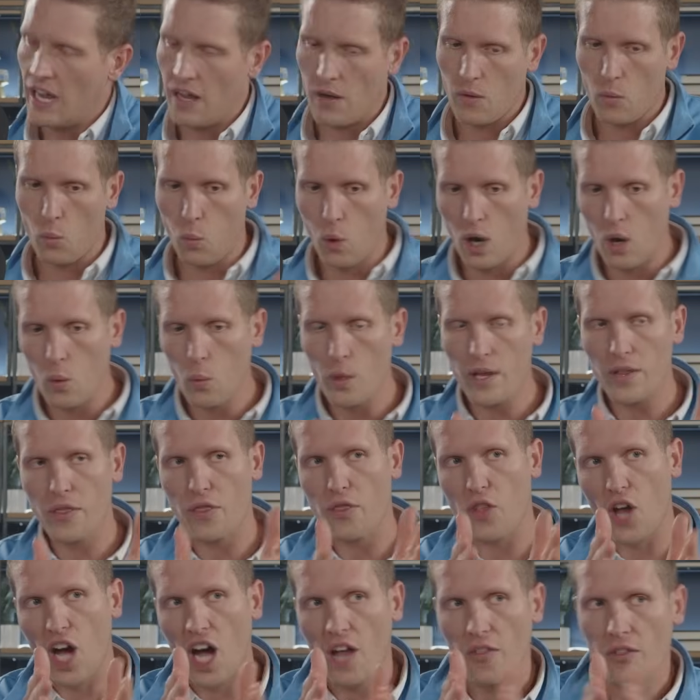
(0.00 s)
what we
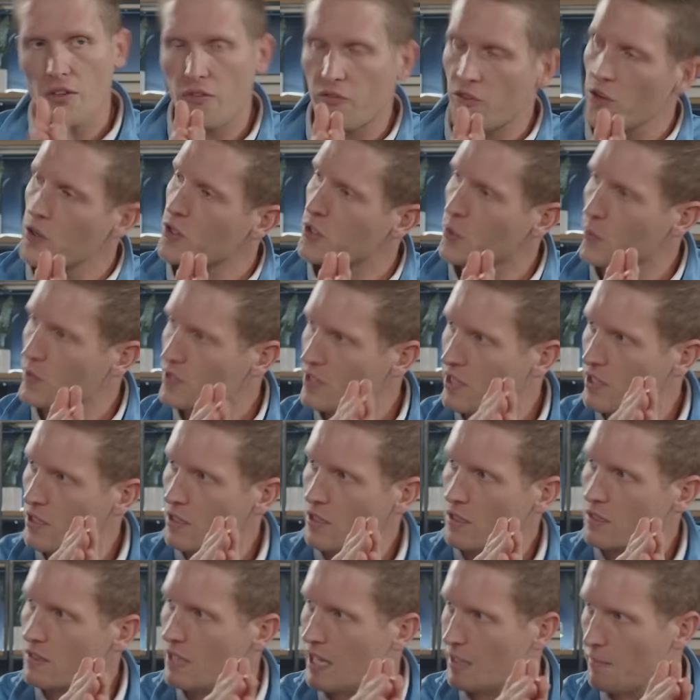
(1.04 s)
thought the future was going to
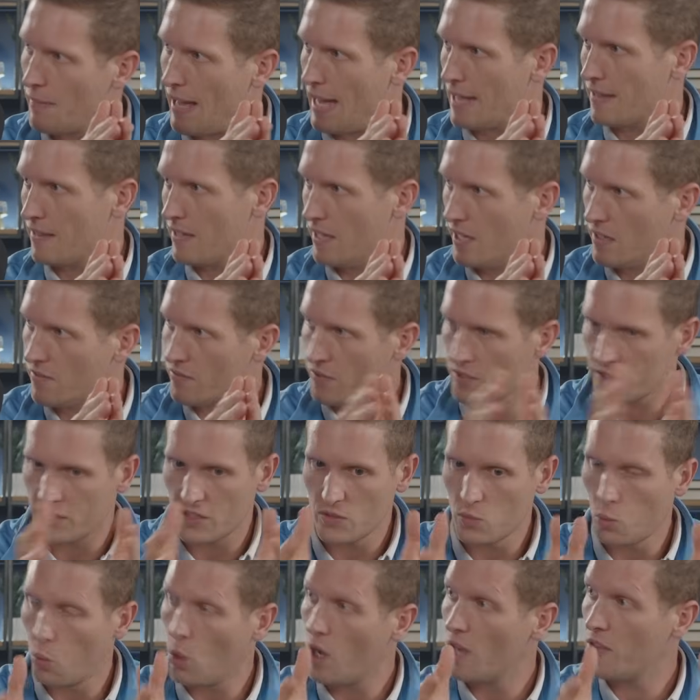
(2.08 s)
look like back then
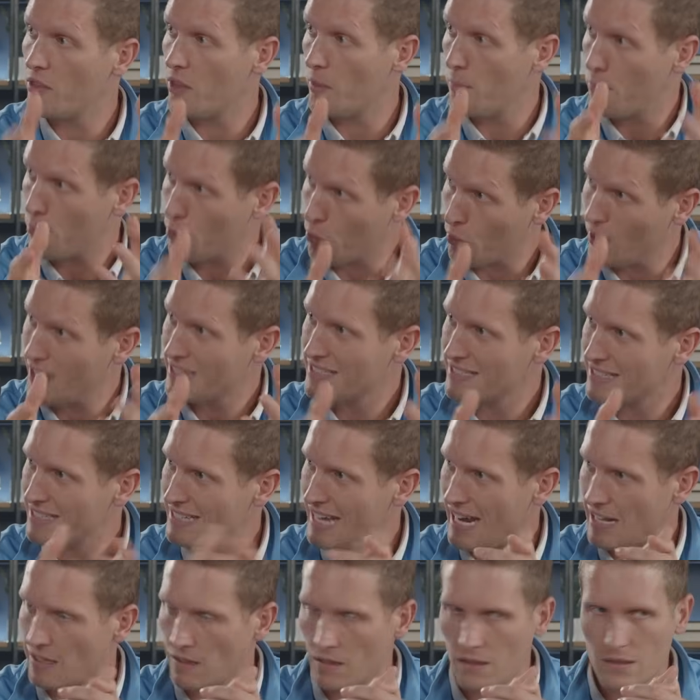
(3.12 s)
versus what the present
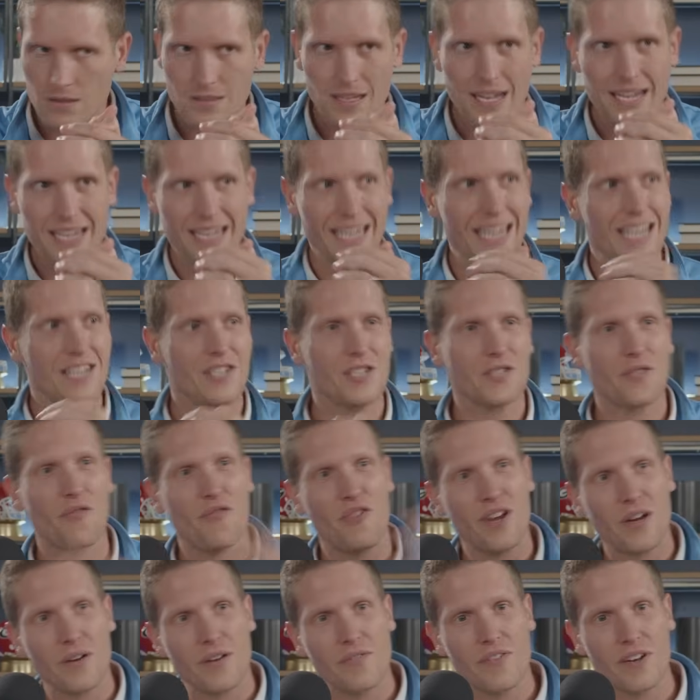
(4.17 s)
day looks like it's just
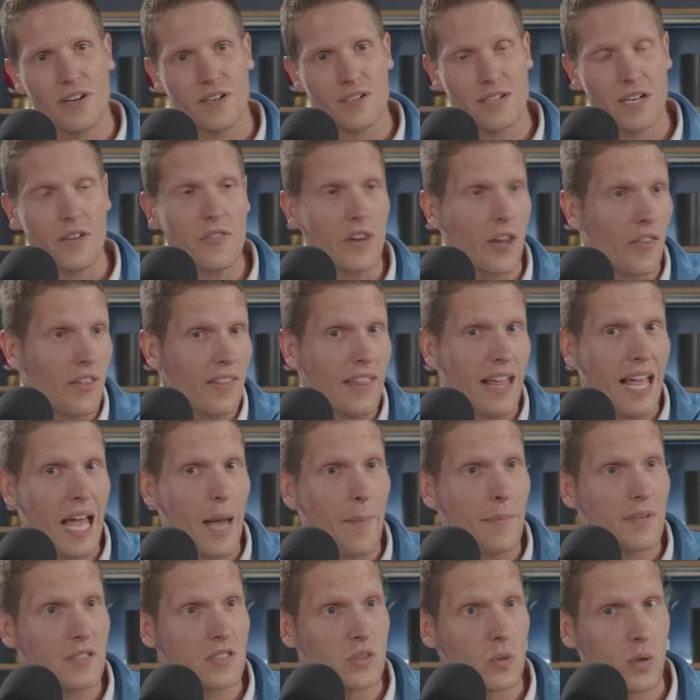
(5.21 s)
very, very different. I think that
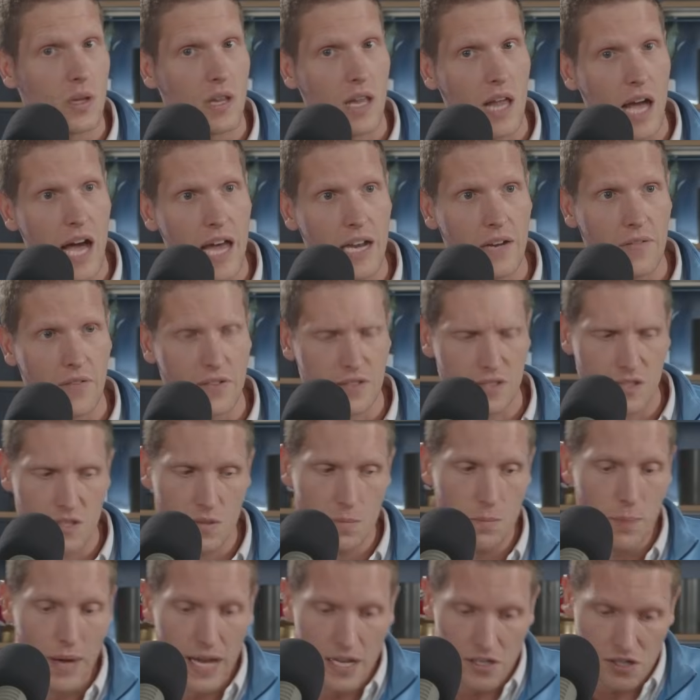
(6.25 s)
happens to a lot of us,
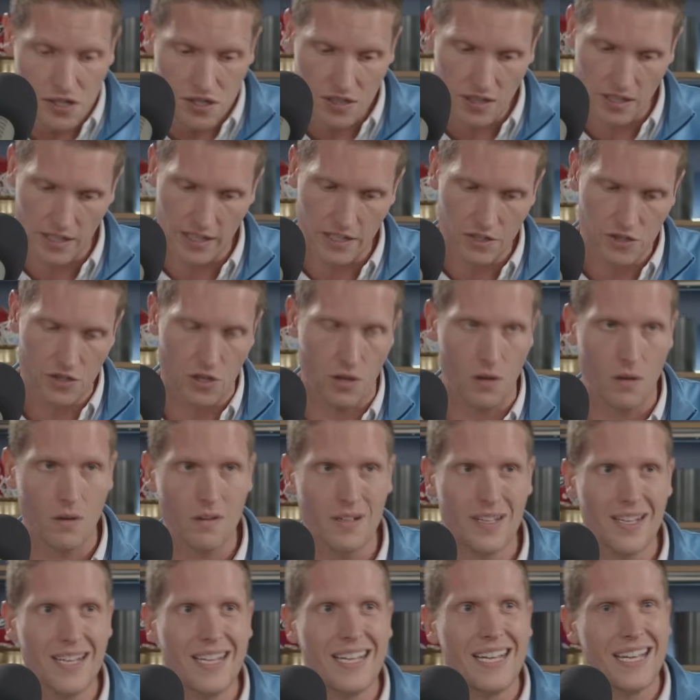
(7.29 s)
especially
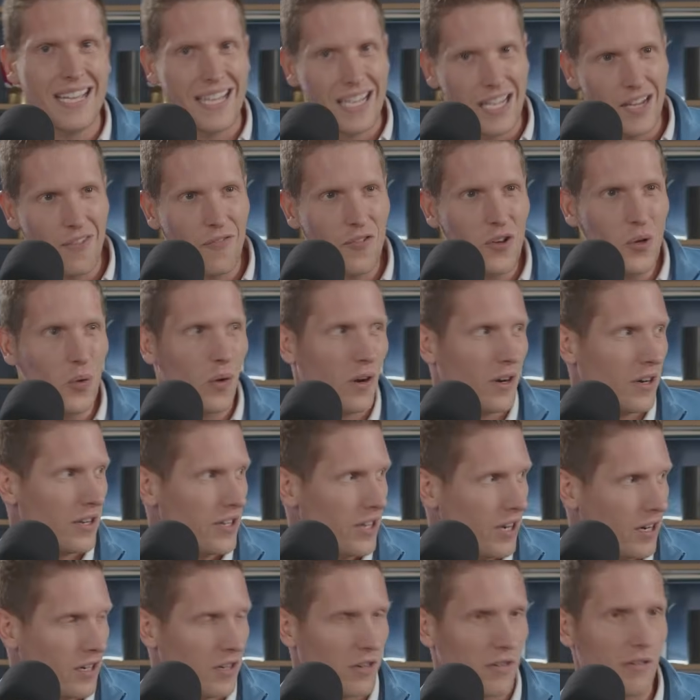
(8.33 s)
Joel, if you are
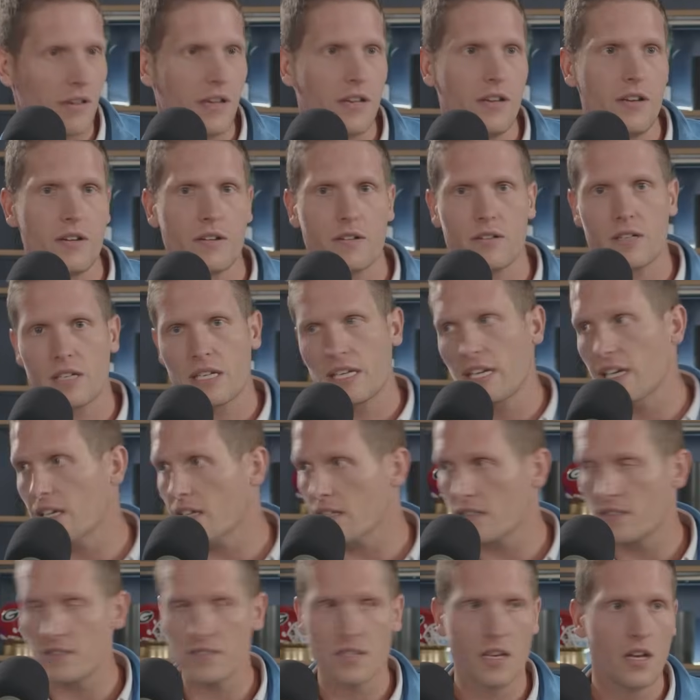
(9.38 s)
younger and your
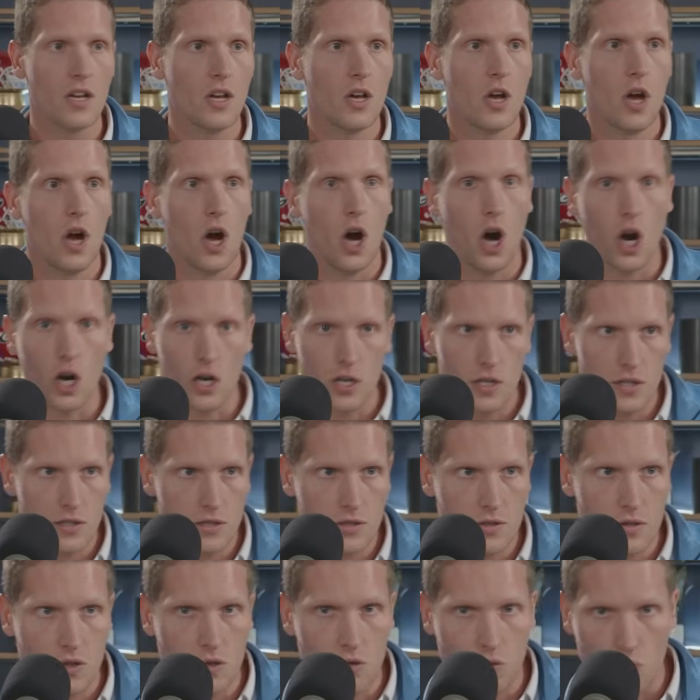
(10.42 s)
kids
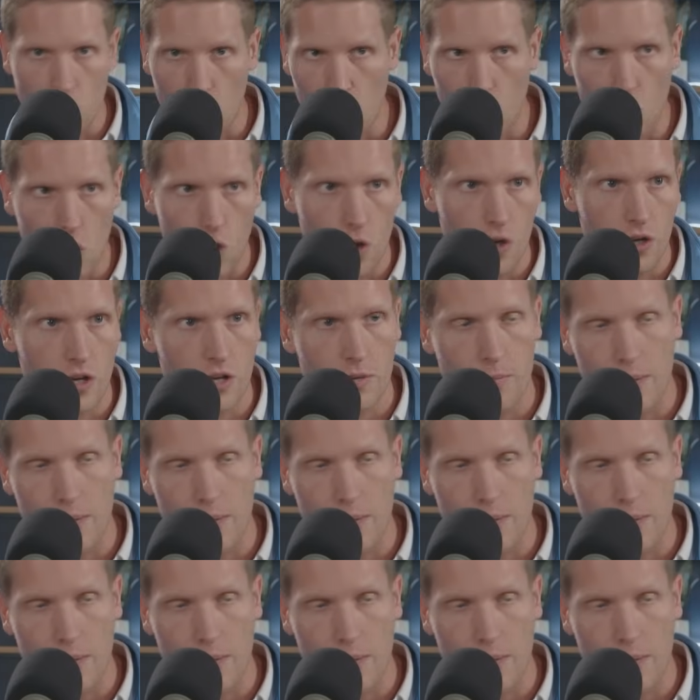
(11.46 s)
aren't grown, or